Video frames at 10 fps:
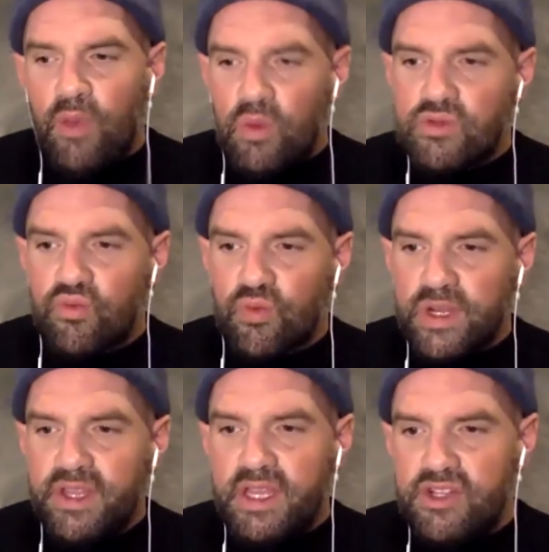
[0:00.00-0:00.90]
it was
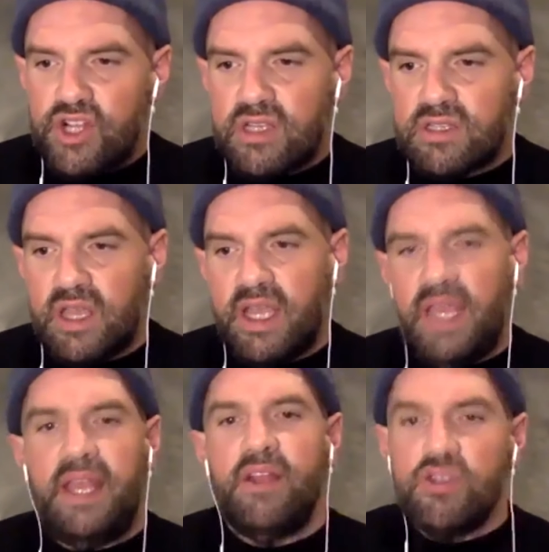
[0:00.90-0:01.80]
really just
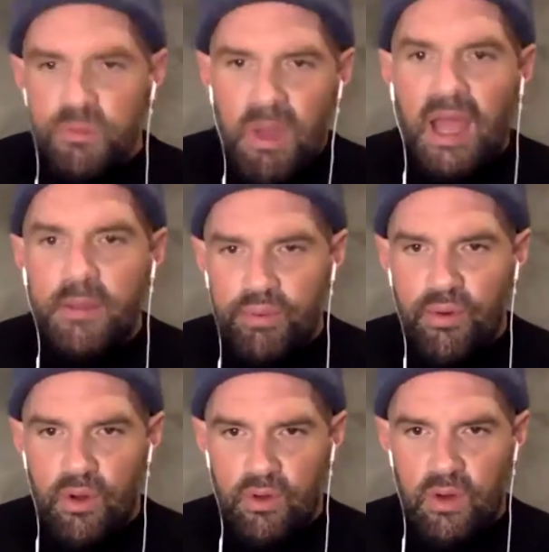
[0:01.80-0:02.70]
like here's my
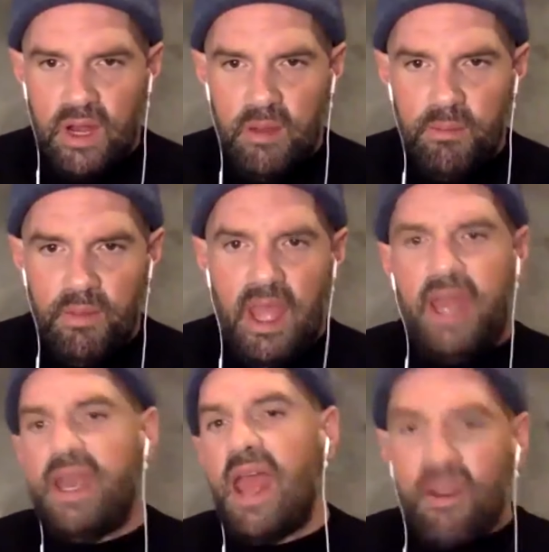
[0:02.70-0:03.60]
program
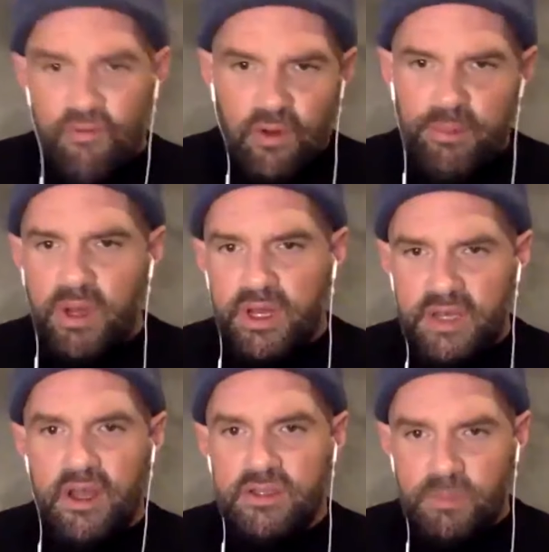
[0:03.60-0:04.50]
and
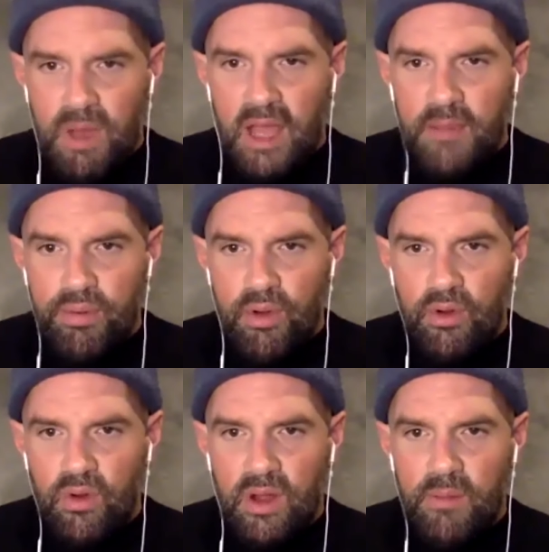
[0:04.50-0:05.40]
everybody does my
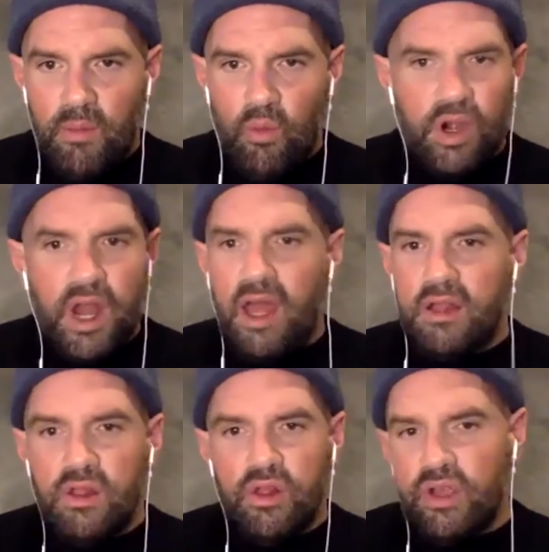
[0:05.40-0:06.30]
program yeah. we're
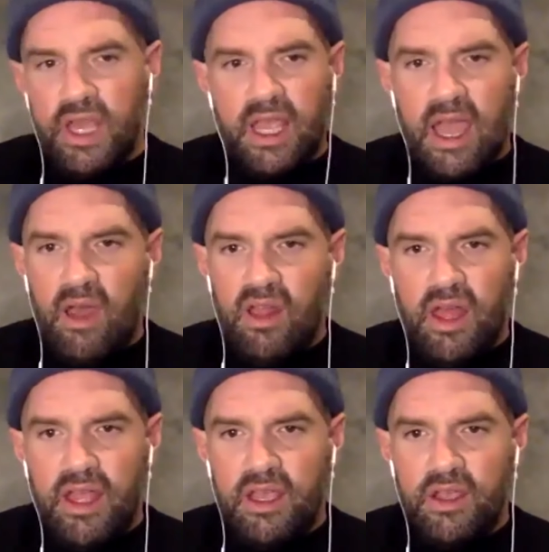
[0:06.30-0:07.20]
not looking at
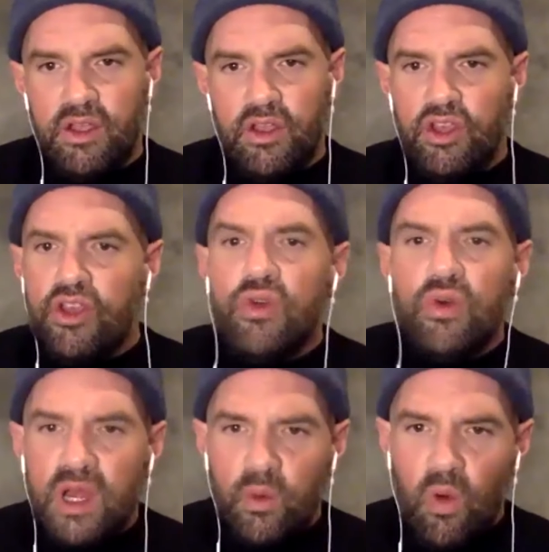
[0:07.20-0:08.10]
like
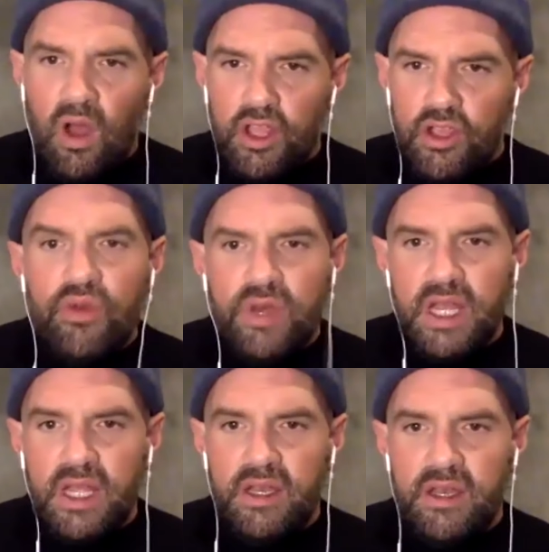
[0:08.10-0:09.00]
you and what you
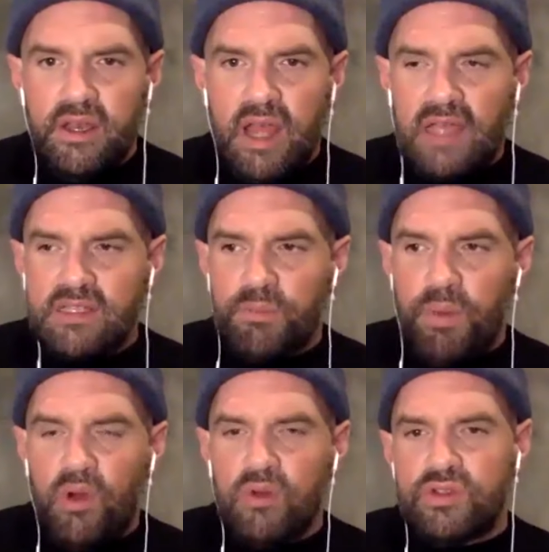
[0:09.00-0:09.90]
need as
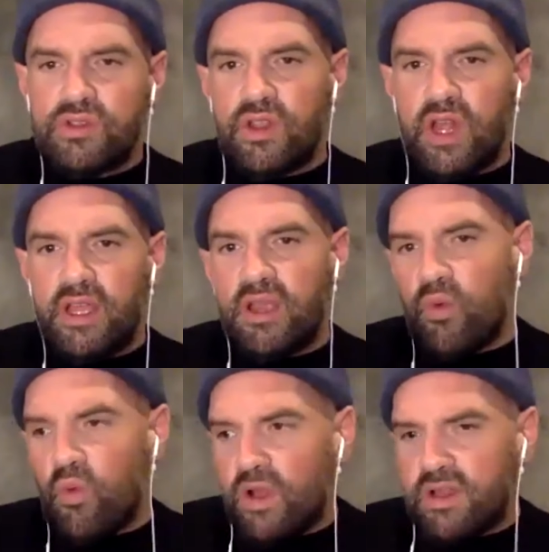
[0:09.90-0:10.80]
opposed to like
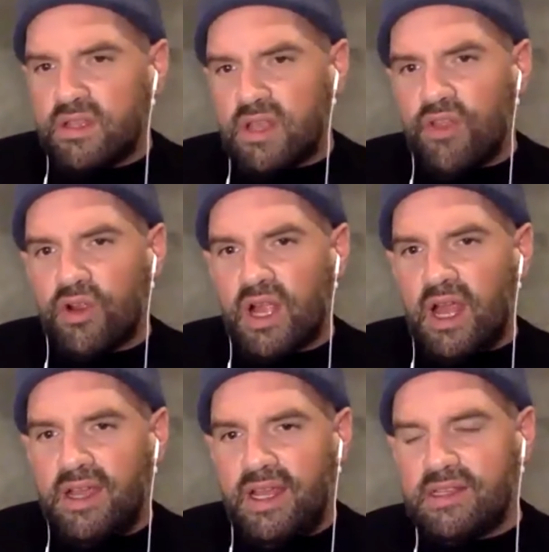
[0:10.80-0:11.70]
what this other
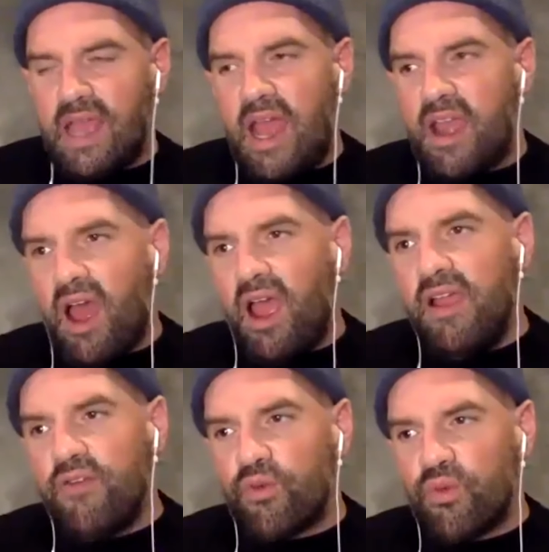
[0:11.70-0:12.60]
guy needs and
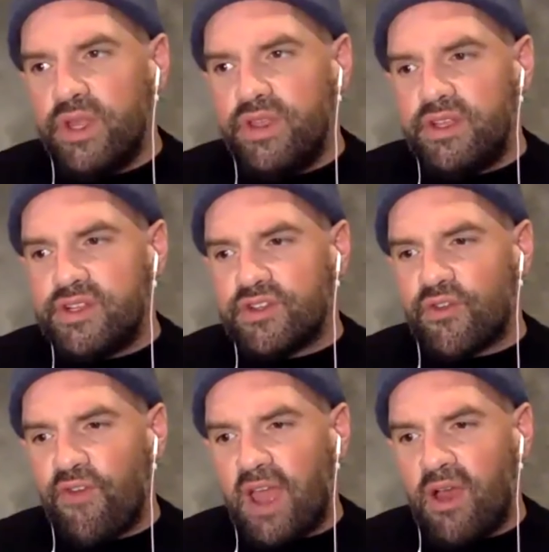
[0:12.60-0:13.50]
i have really
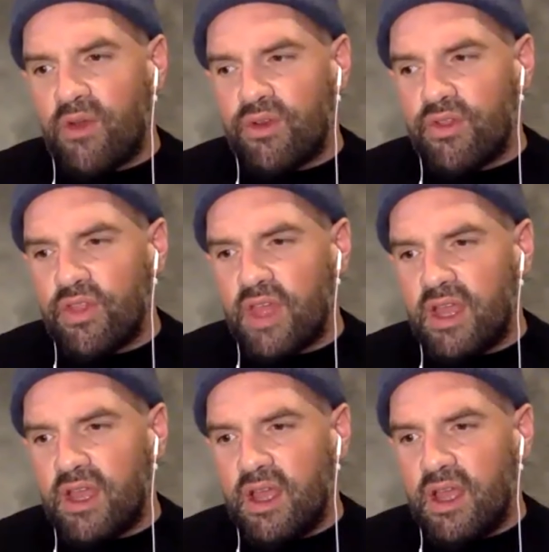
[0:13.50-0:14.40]
just found
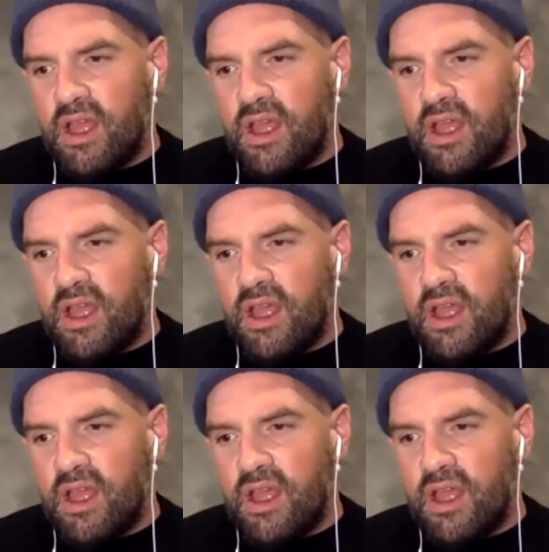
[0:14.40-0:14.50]
that